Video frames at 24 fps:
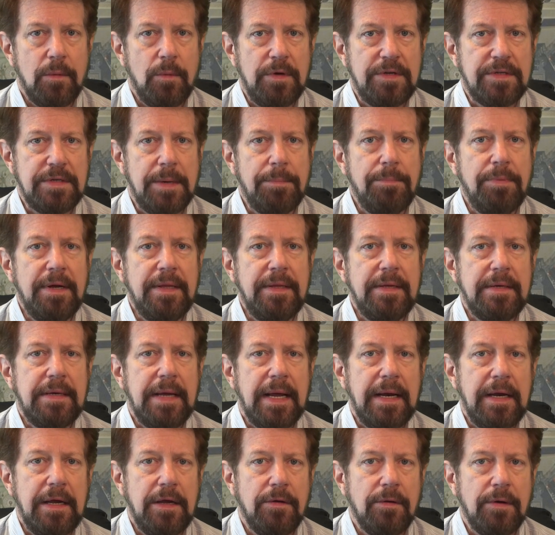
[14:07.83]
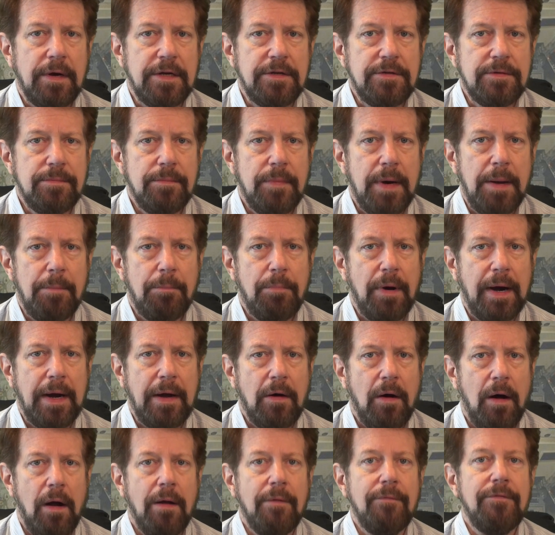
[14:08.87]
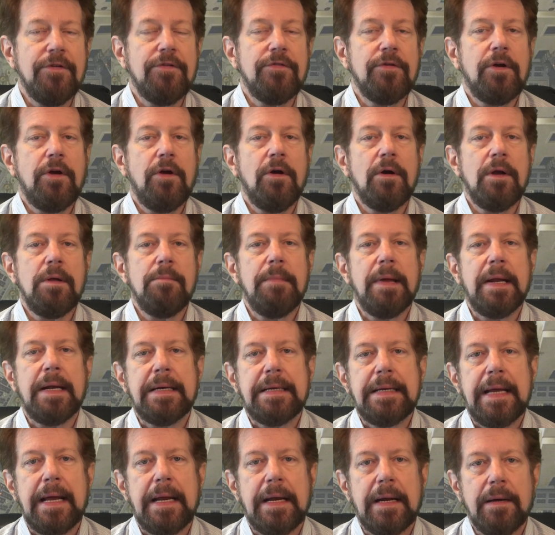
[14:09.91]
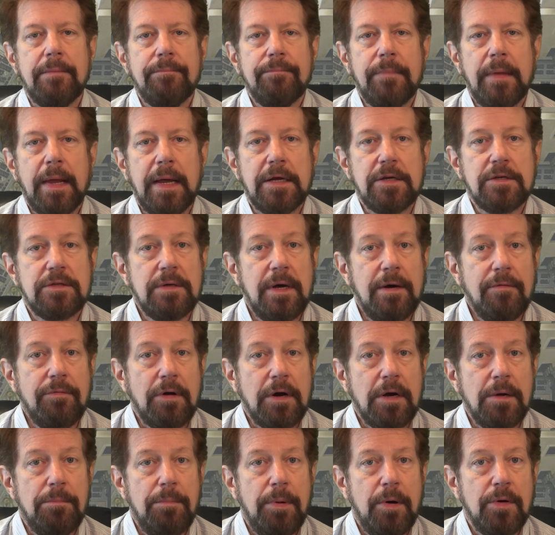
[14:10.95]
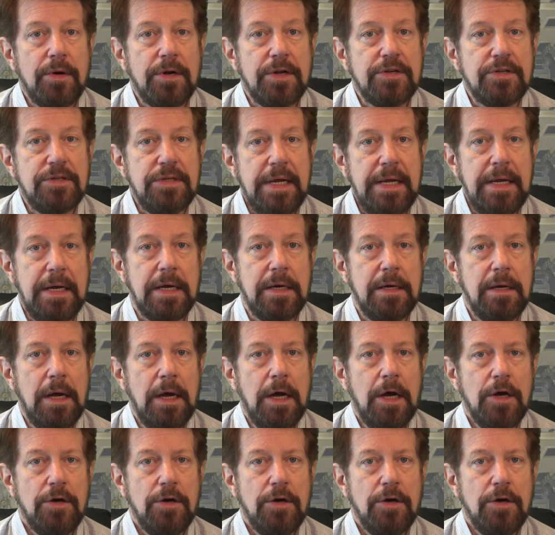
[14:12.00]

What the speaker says: We separate the data units and break all the security metadata and the software components needed